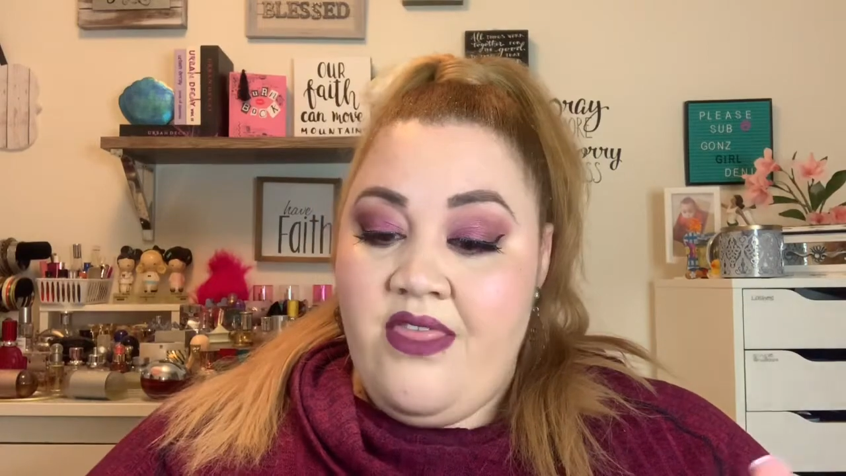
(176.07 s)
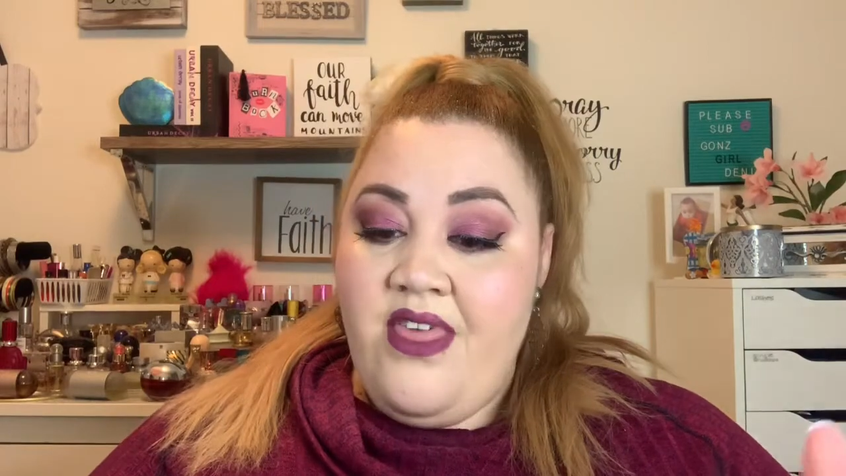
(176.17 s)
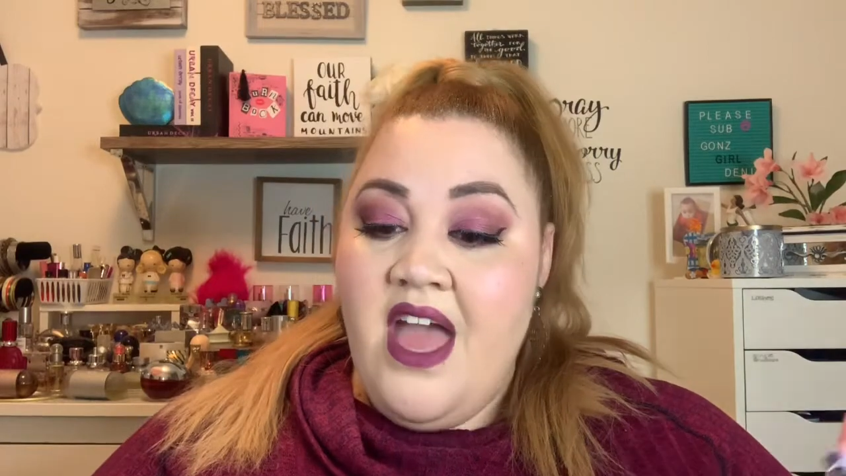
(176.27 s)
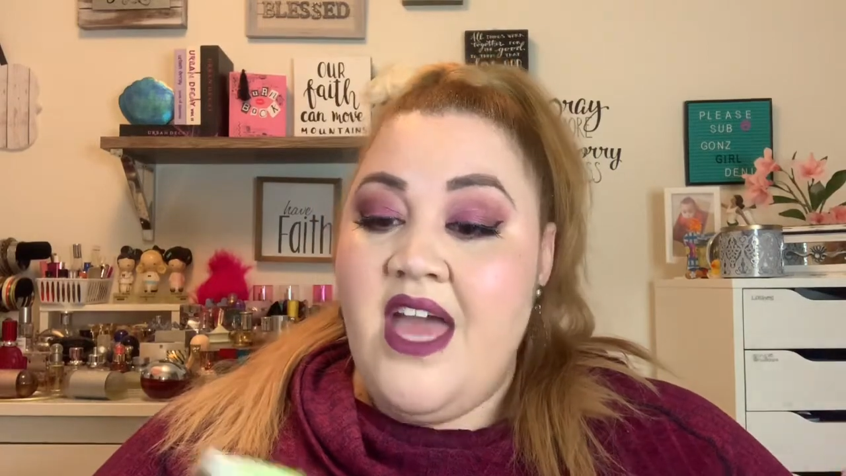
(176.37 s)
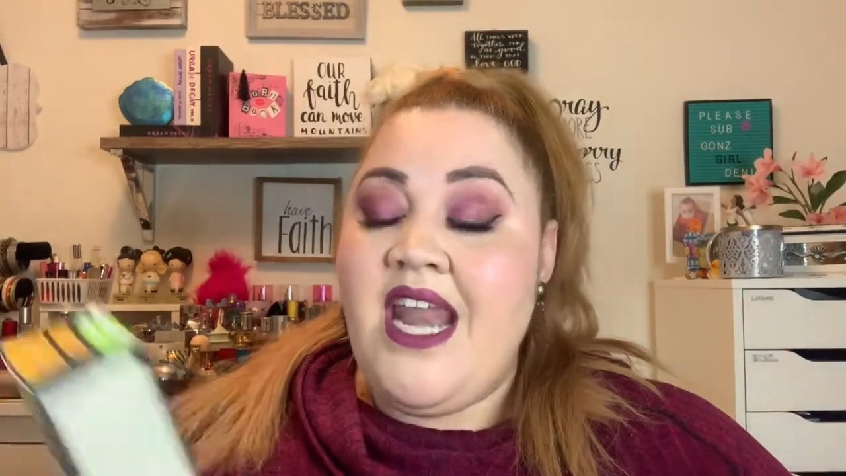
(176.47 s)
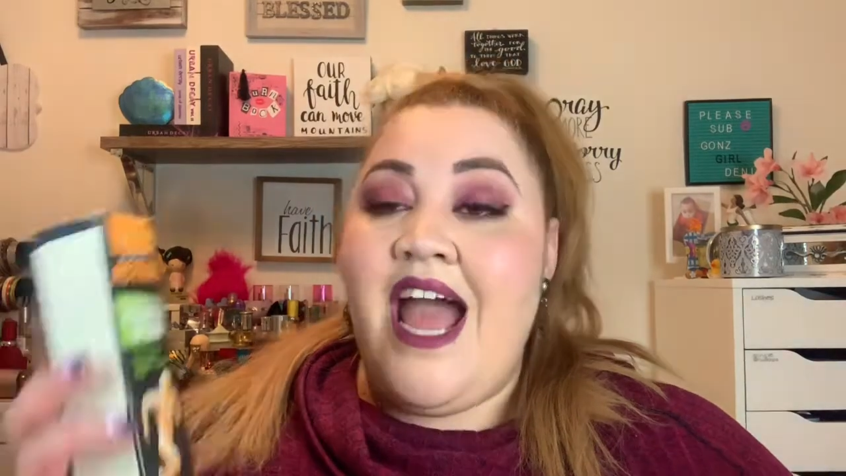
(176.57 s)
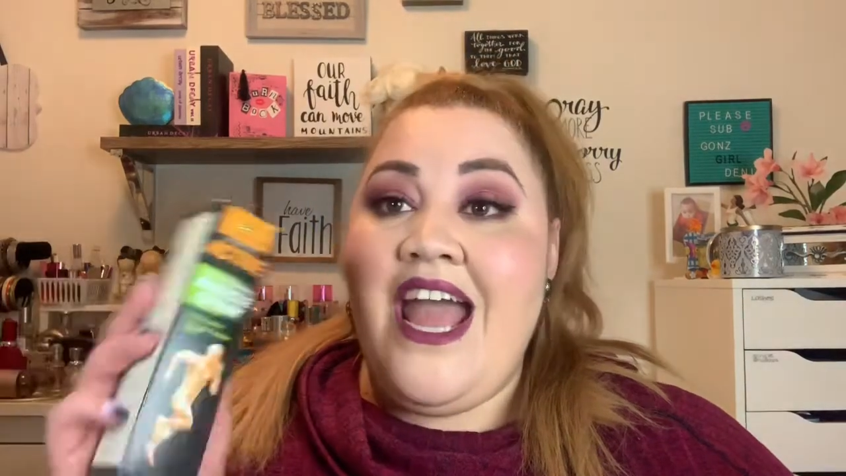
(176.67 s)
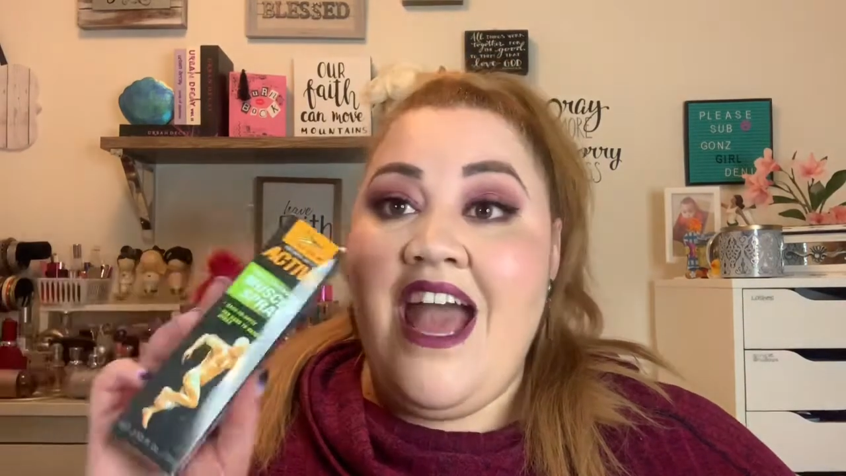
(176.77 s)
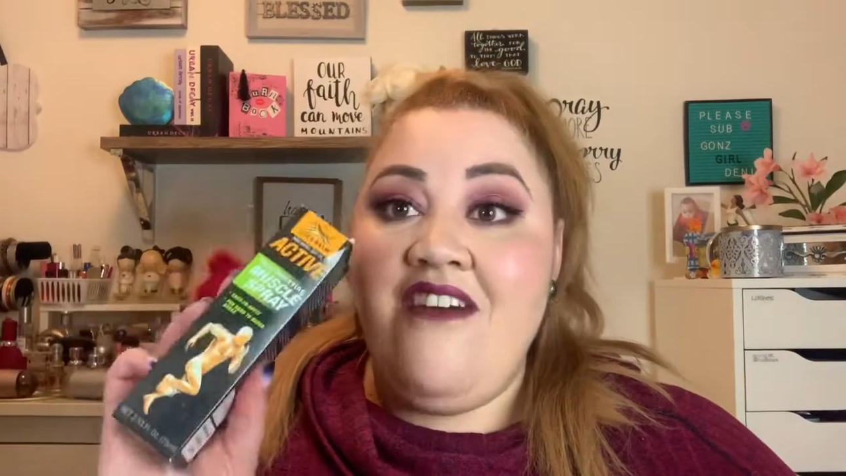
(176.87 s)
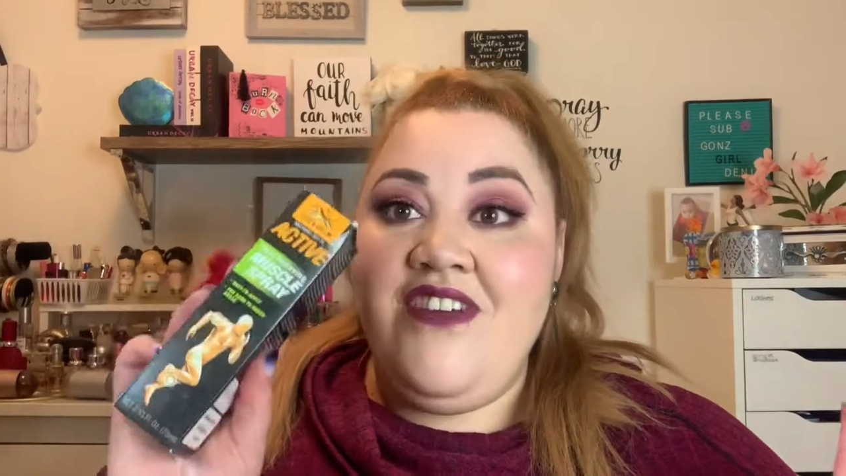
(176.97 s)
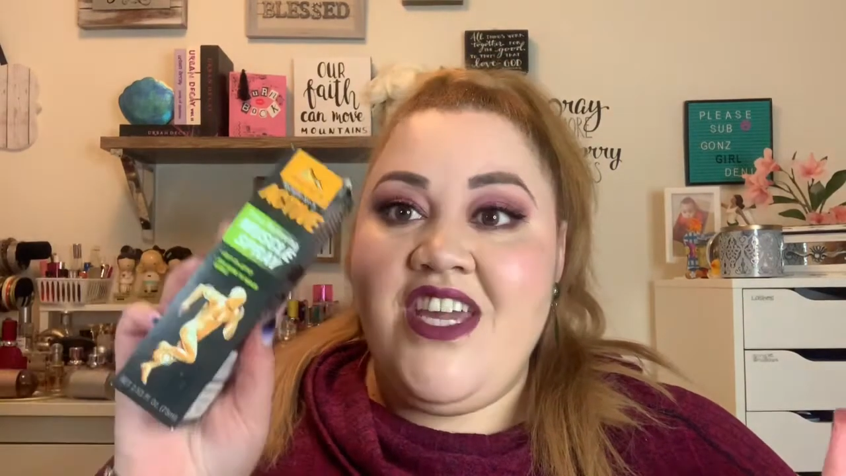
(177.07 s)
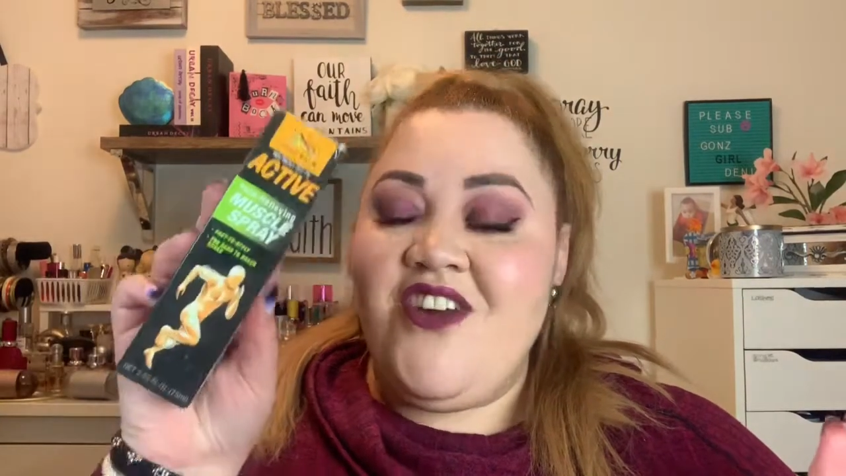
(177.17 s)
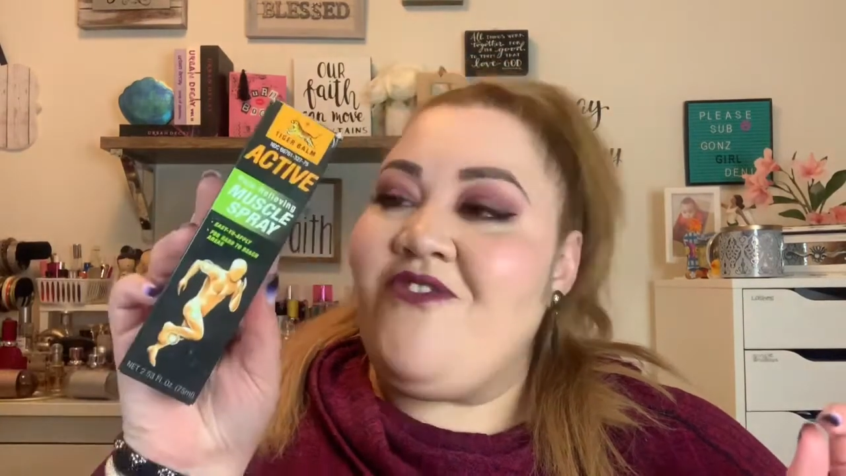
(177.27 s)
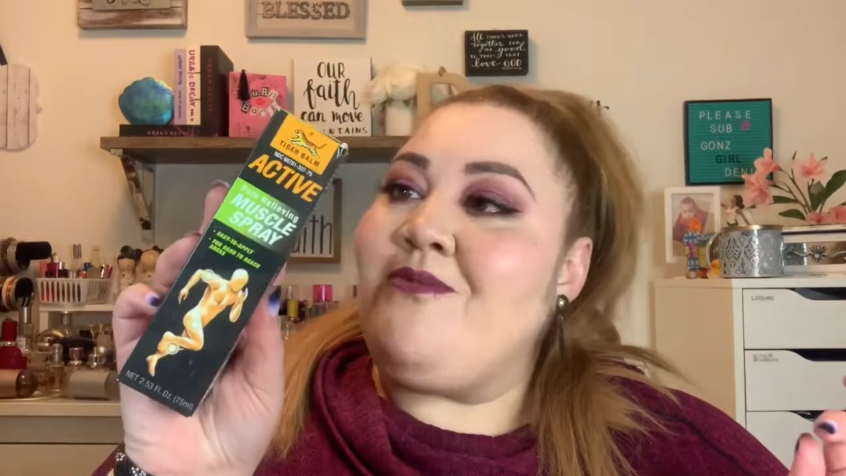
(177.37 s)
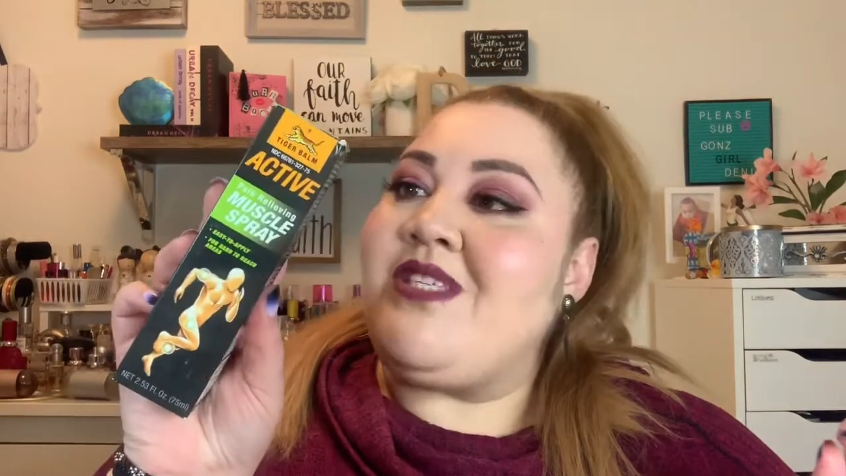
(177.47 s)
Then I have
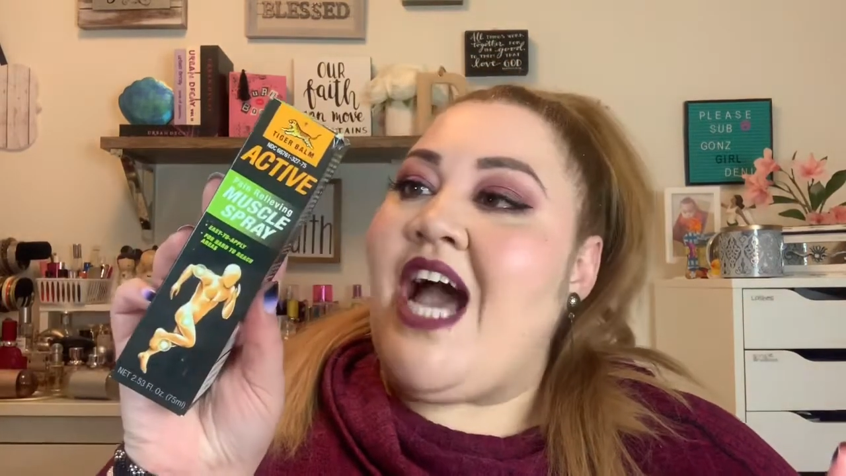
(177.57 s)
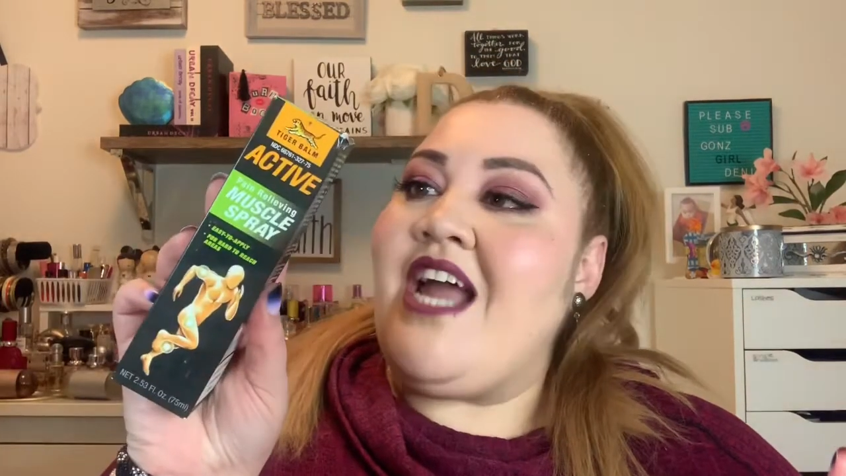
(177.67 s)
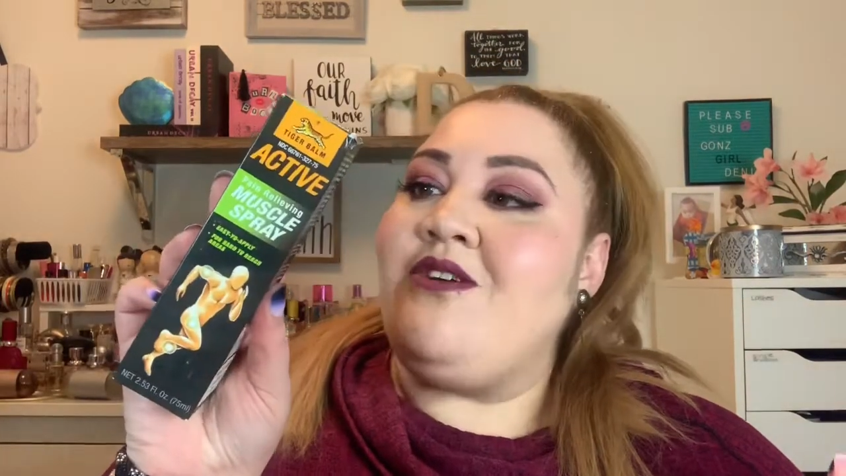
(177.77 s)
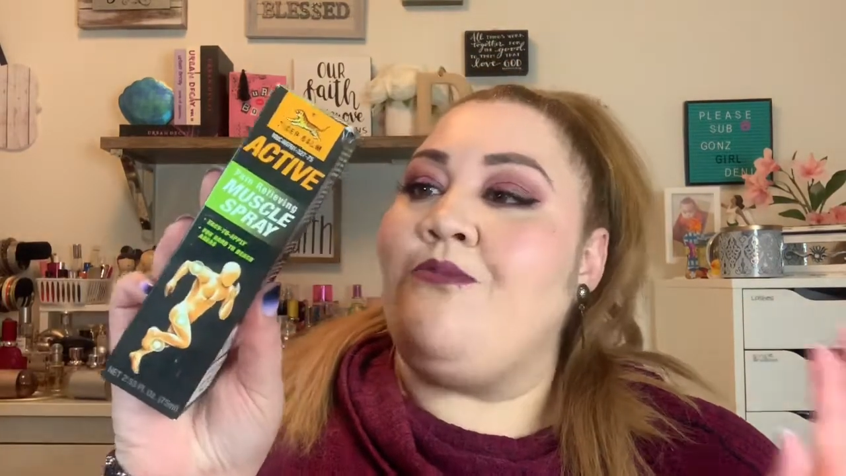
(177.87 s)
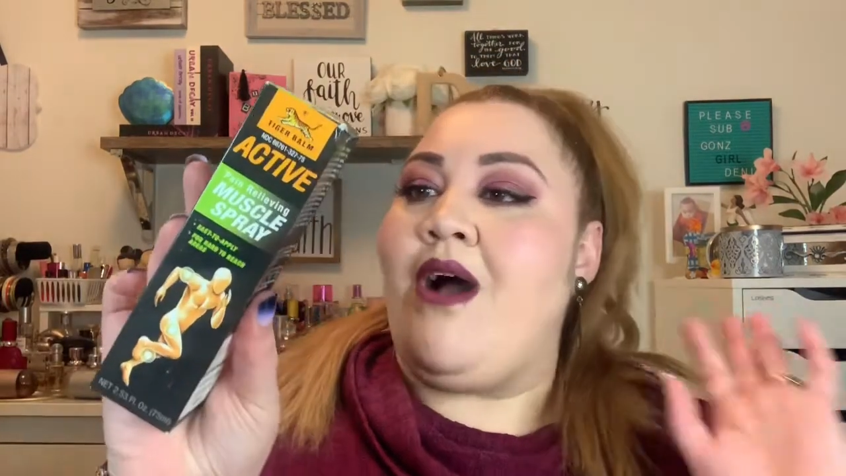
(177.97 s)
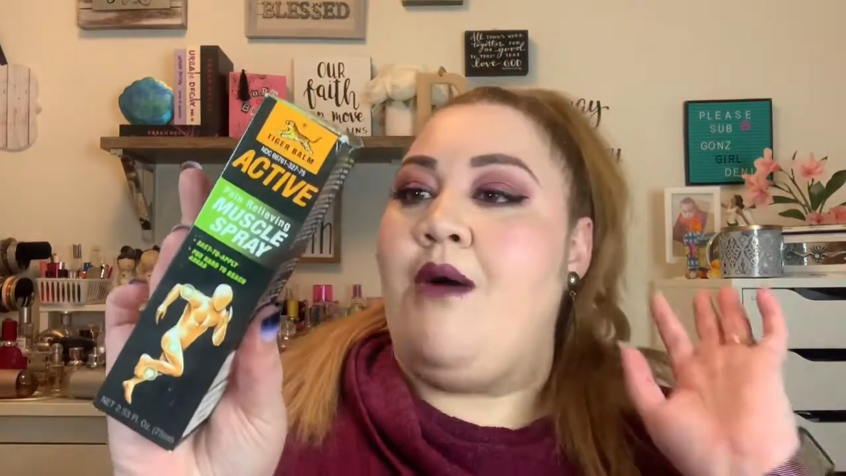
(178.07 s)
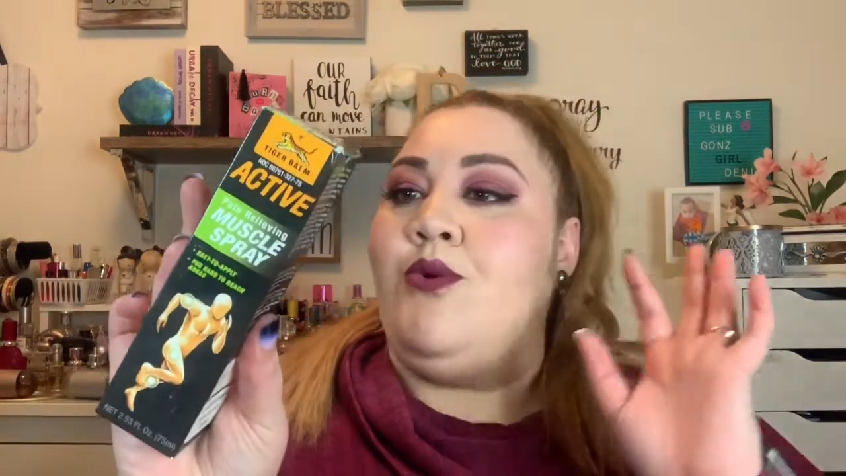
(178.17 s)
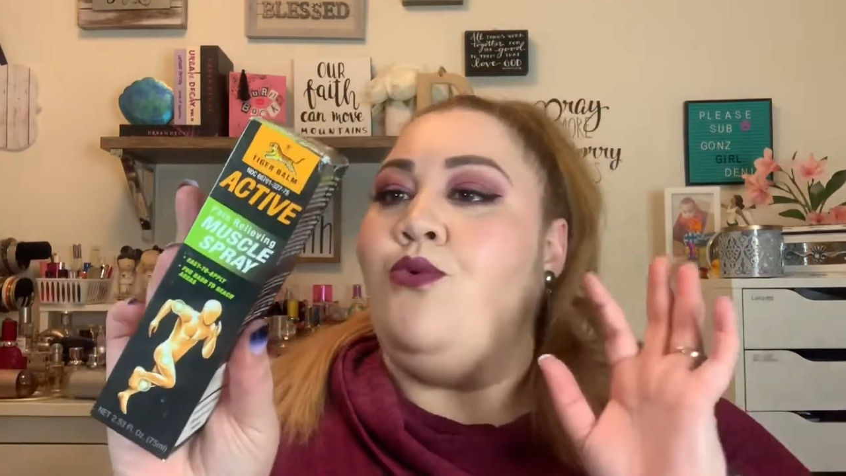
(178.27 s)
here from Tiger Balm.